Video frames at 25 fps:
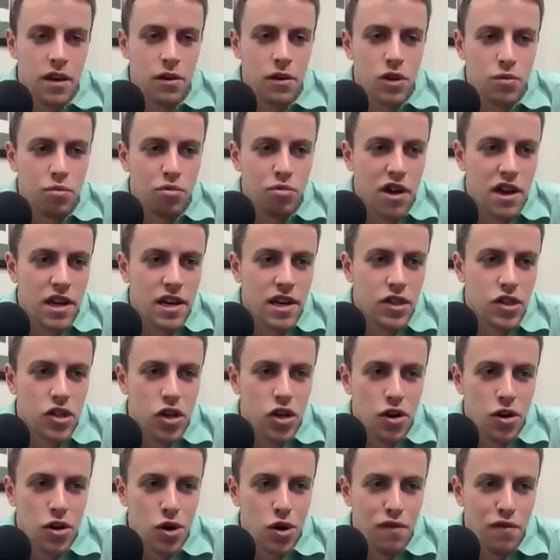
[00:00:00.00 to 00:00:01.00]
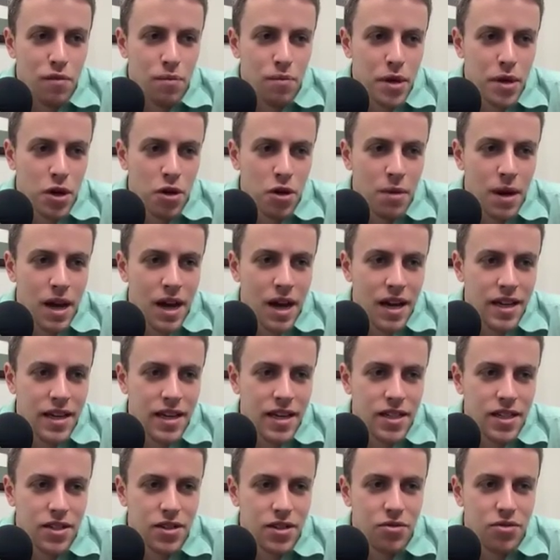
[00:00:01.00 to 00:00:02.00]
it was Brandon Turner from Bigger
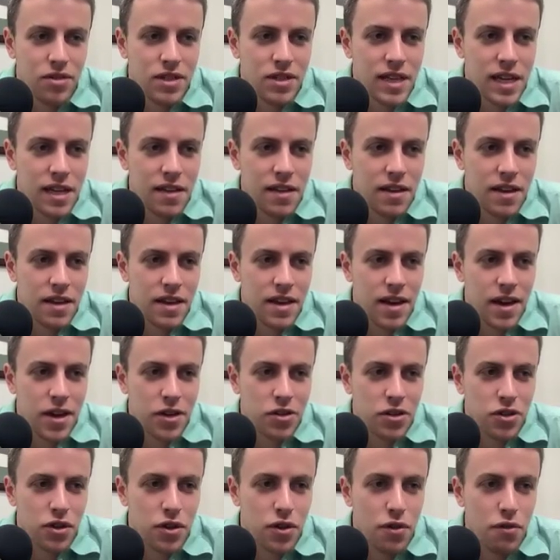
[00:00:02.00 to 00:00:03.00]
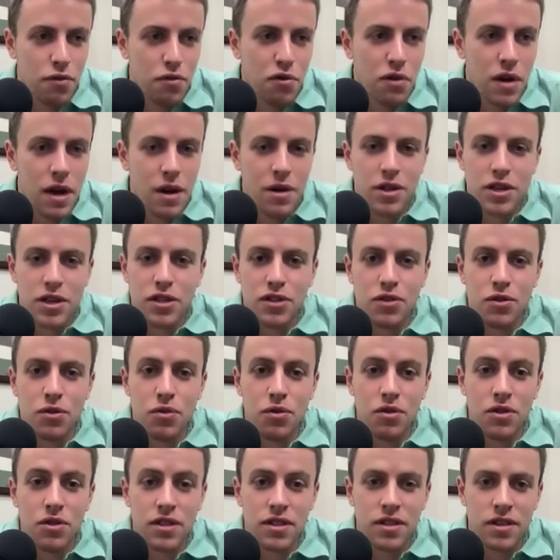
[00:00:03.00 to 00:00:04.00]
Pockets who said that he actually threw out his
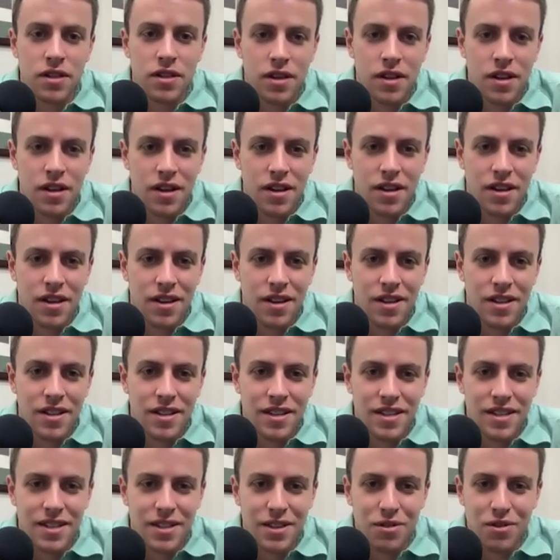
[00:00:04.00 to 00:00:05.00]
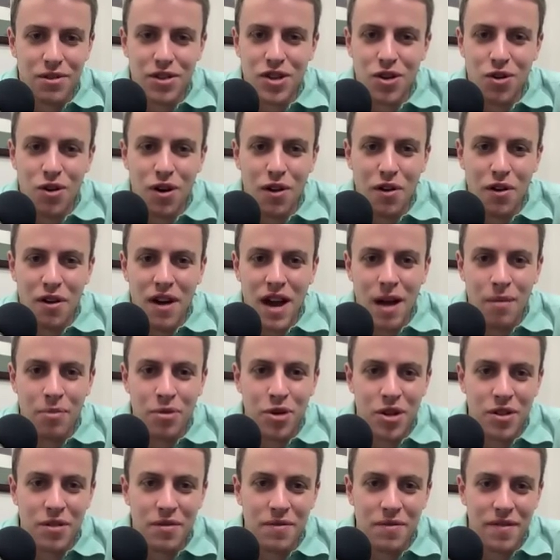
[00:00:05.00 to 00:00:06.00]
tools because there's no other
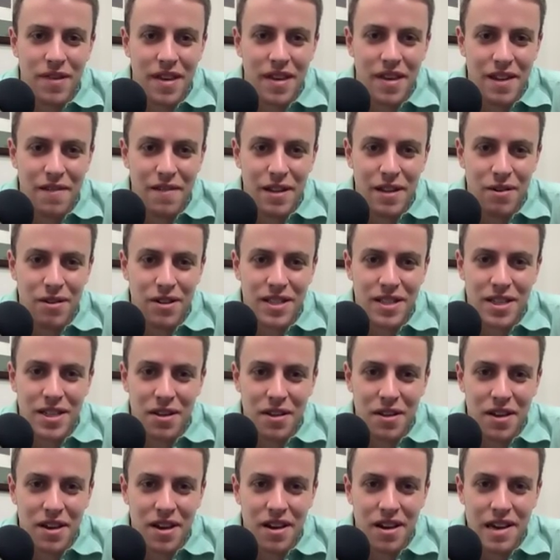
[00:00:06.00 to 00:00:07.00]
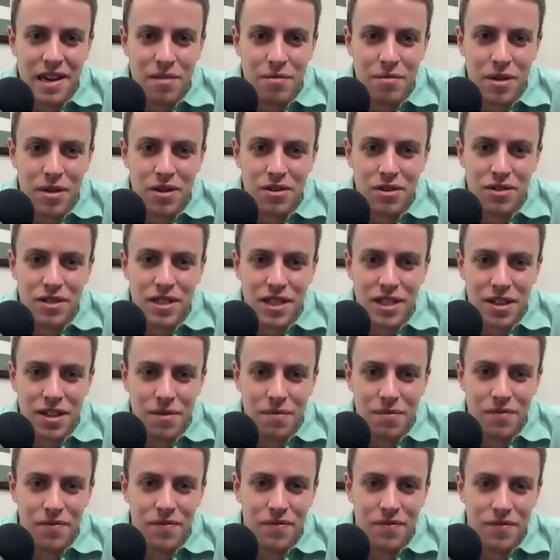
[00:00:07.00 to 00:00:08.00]
option. And if they were still there, he'd be using them.